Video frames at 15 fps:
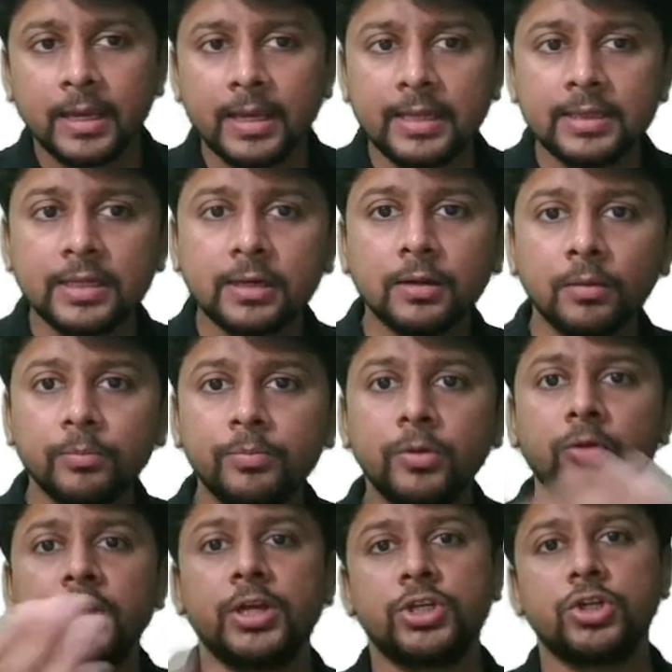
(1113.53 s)
In the
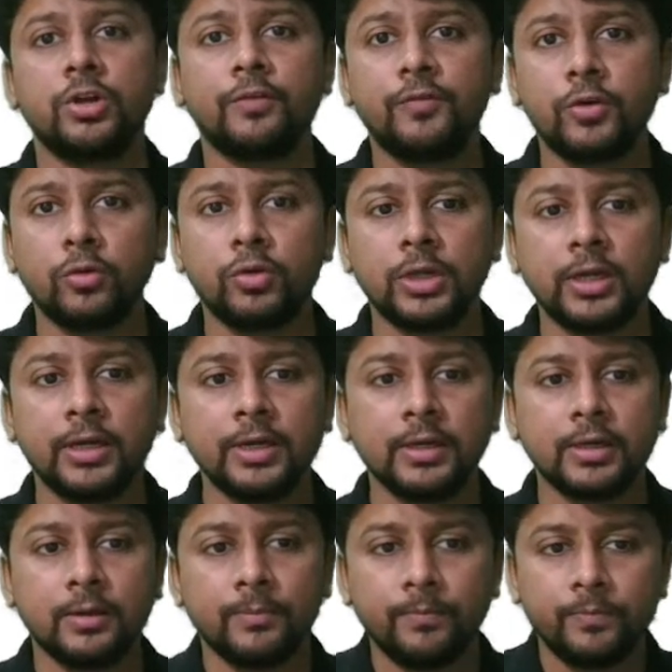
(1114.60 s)
computation of total
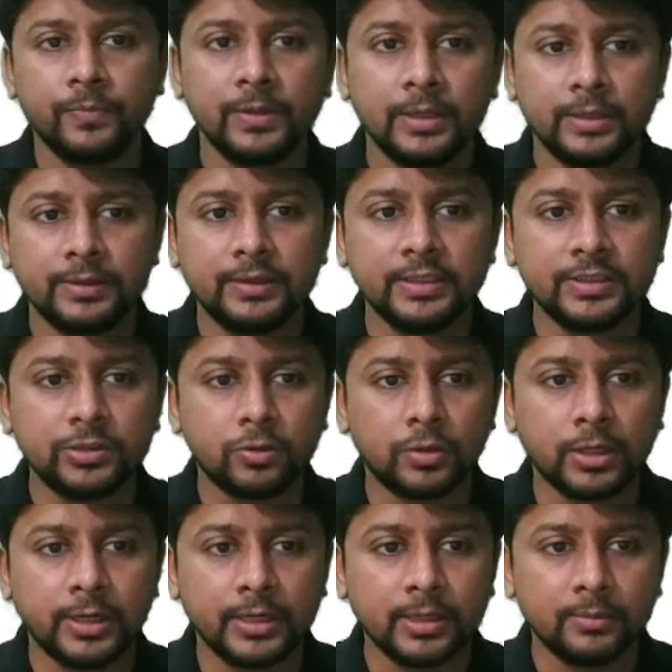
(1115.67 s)
income, this
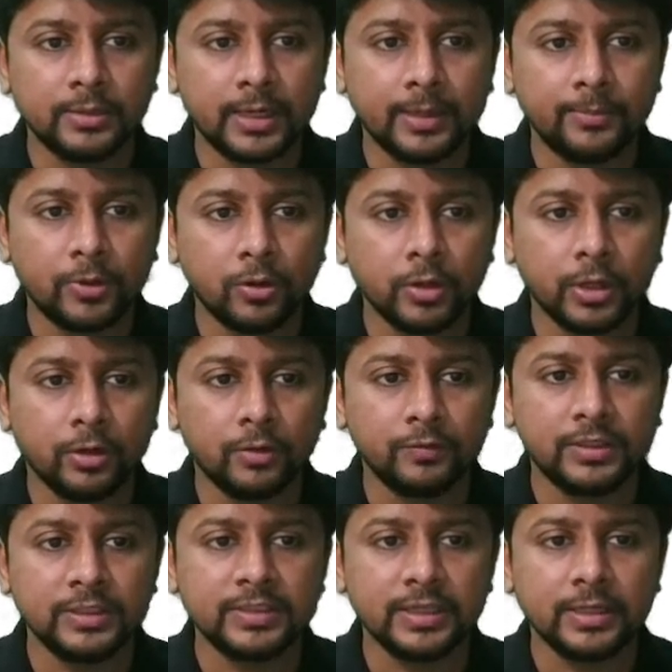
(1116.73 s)
total income that I'm talking of,
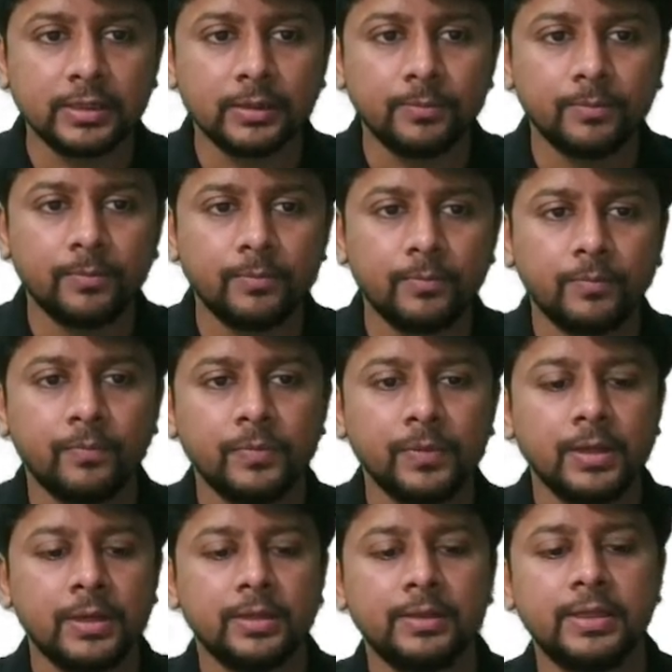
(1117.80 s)
this income,
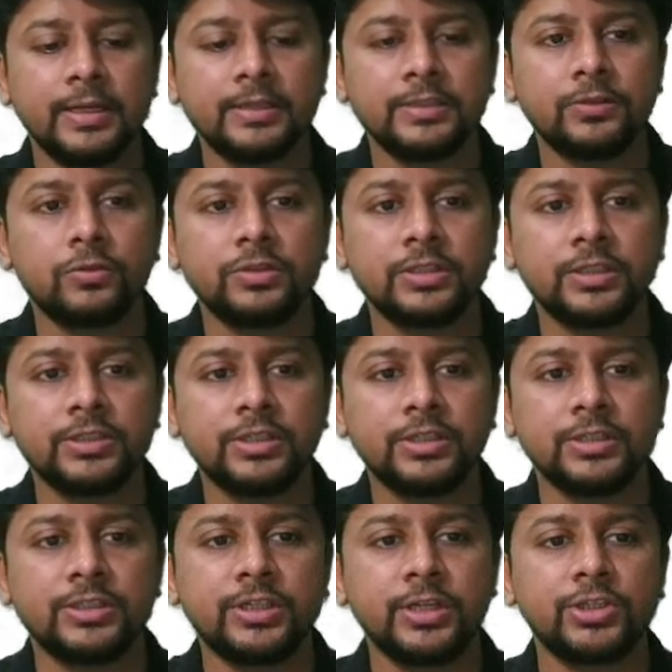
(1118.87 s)
there is no such
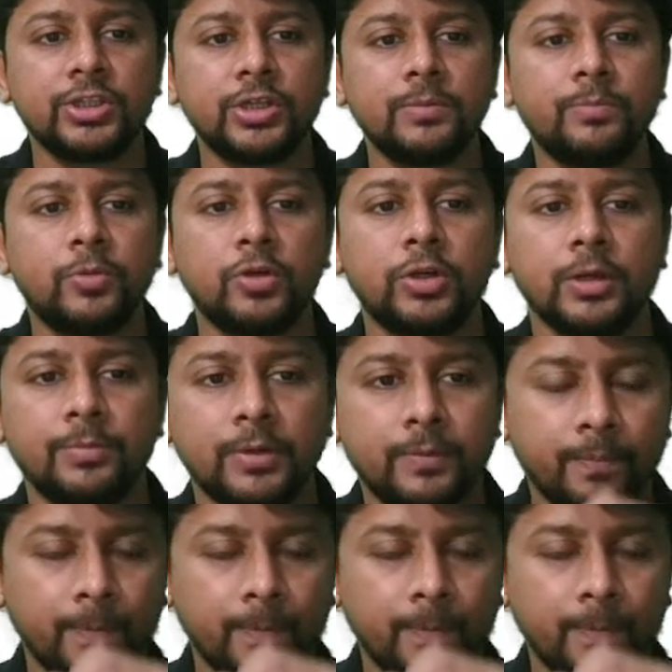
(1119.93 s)
restriction put up.